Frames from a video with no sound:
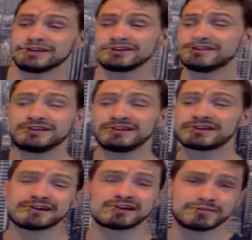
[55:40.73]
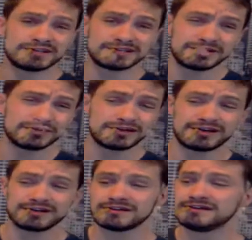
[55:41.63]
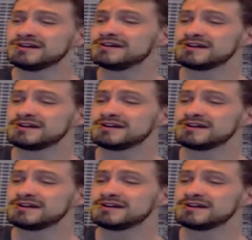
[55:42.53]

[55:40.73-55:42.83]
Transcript: how good the economy is doing?